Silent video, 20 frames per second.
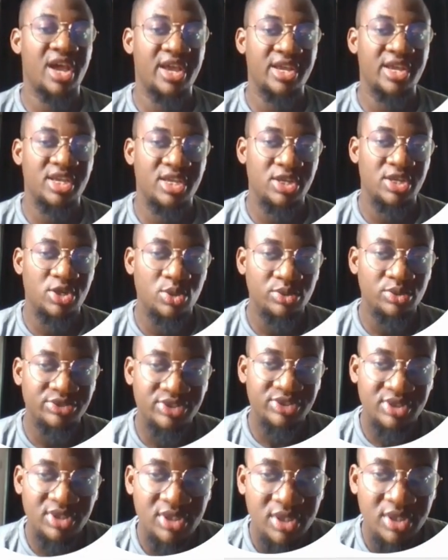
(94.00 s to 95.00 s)

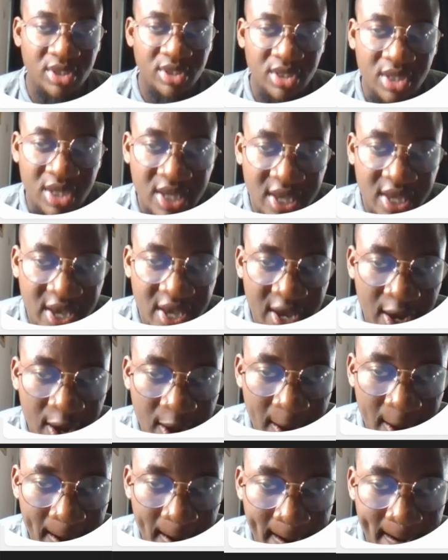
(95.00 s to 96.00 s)
used
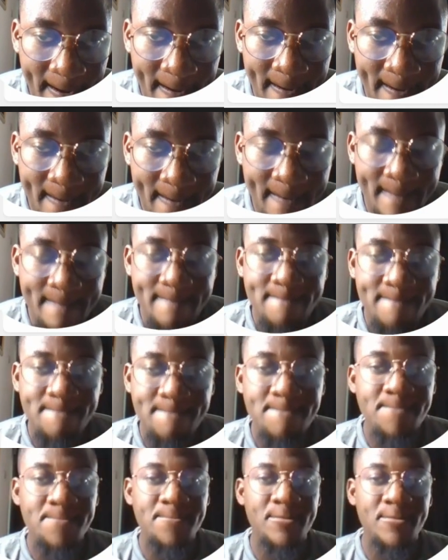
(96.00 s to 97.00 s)
um,
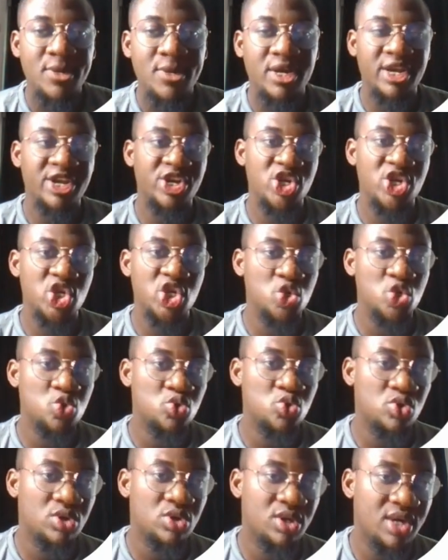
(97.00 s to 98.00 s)
a new
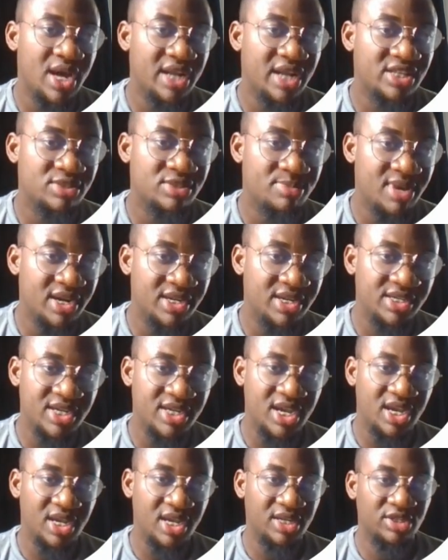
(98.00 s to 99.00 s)
ads
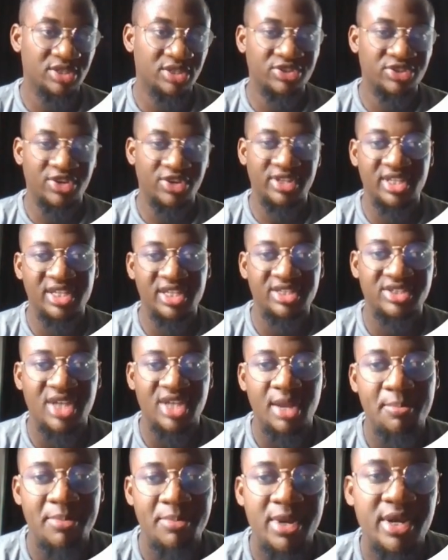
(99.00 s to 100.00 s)
manager, just created this
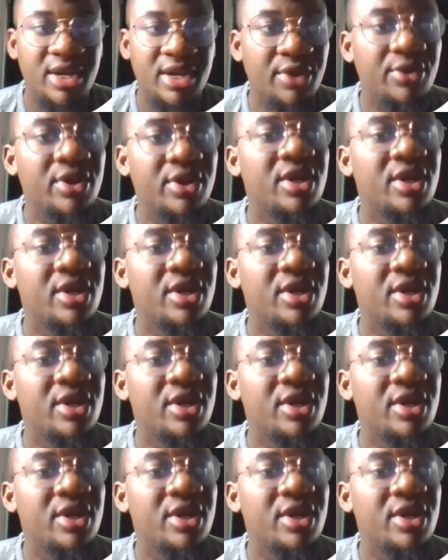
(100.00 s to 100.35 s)
campaign now,